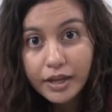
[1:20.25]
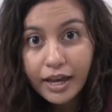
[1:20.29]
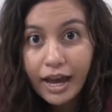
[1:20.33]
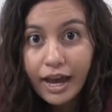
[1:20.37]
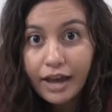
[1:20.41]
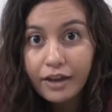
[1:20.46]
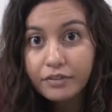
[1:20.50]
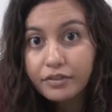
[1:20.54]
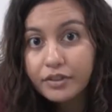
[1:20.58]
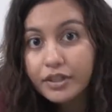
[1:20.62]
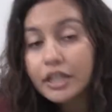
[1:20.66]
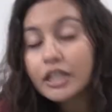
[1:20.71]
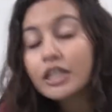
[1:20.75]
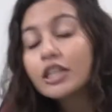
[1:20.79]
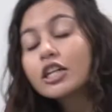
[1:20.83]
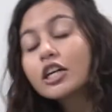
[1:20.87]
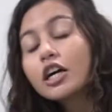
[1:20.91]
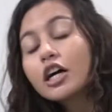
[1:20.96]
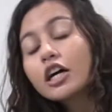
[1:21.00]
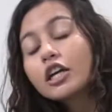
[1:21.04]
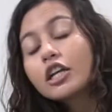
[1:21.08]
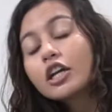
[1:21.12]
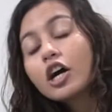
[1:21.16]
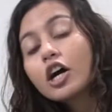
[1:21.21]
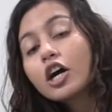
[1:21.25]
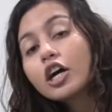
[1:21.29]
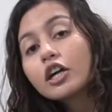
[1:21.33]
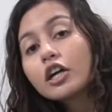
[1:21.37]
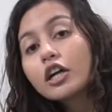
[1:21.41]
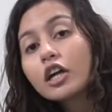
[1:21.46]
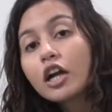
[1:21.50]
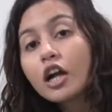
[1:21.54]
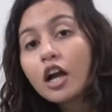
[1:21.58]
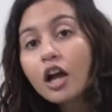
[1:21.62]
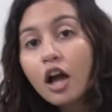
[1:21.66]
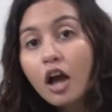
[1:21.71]
we have here on
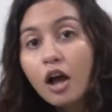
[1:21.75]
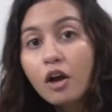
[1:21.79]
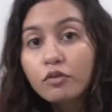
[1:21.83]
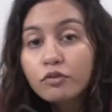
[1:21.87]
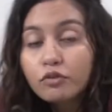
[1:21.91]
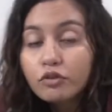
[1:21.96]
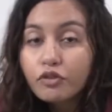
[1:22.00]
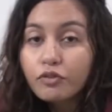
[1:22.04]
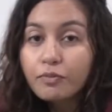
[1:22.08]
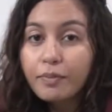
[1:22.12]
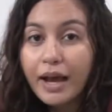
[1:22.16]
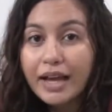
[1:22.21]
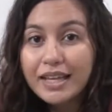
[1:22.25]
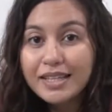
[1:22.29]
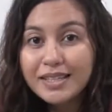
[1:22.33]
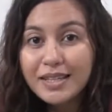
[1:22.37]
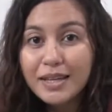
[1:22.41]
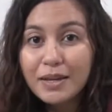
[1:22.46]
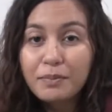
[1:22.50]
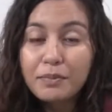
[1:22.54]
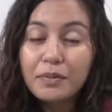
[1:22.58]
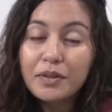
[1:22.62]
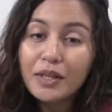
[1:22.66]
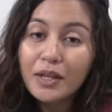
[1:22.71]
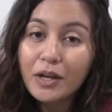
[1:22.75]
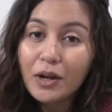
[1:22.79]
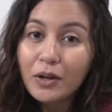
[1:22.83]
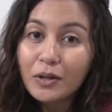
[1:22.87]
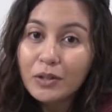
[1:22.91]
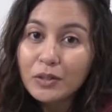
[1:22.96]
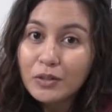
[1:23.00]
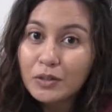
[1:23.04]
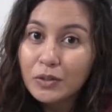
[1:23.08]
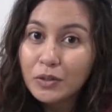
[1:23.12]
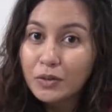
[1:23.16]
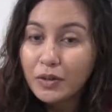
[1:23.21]
our roof basket, but they
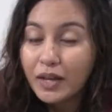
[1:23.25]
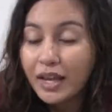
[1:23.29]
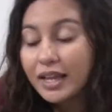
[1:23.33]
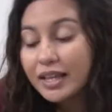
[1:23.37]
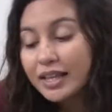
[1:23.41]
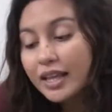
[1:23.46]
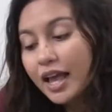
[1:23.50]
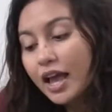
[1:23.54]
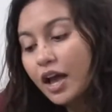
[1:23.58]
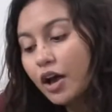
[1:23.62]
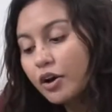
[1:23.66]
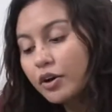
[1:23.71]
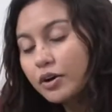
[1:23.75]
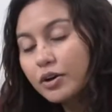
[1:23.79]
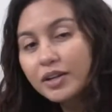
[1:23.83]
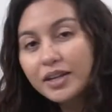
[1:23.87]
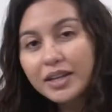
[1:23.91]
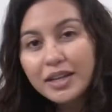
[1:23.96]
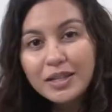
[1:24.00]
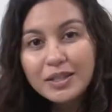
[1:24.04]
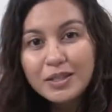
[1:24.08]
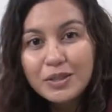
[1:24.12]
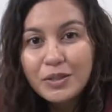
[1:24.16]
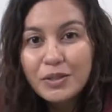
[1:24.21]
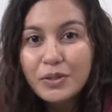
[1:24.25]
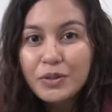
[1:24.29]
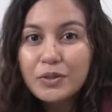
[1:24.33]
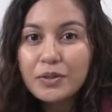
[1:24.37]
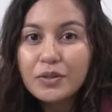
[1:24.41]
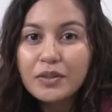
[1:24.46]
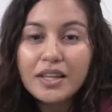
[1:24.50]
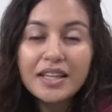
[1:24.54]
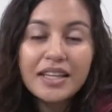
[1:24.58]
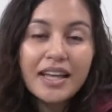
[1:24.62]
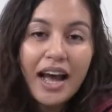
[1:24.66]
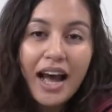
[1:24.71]
also can hook
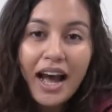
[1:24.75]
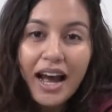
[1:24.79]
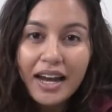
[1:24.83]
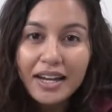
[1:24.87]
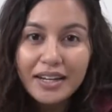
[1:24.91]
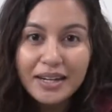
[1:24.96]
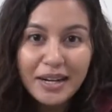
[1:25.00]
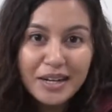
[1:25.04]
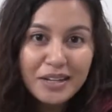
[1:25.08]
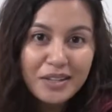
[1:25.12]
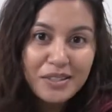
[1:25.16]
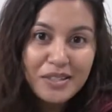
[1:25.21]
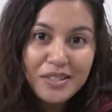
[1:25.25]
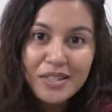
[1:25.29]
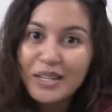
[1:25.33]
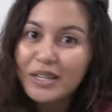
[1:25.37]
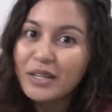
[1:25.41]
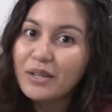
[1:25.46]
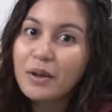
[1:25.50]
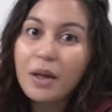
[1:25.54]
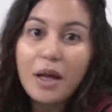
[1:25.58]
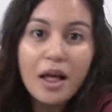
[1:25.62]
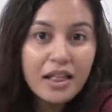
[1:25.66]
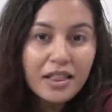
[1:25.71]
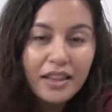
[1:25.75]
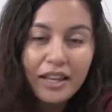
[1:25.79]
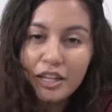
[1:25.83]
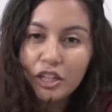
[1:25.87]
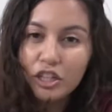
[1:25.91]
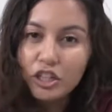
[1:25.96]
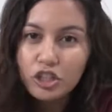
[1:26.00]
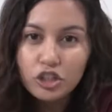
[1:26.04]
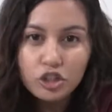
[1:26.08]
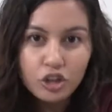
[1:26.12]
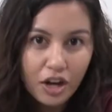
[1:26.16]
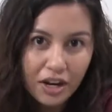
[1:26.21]
into the tie downs in
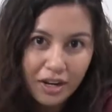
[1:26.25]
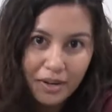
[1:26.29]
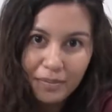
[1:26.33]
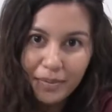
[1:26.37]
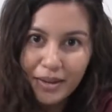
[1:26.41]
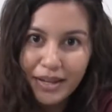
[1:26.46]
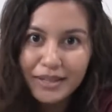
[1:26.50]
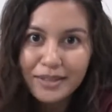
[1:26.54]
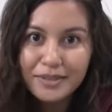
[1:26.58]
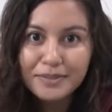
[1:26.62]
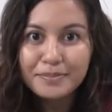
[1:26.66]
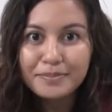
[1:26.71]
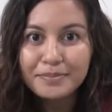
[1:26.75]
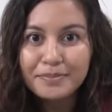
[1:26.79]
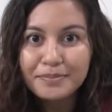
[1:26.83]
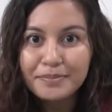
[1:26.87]
like your truck bed.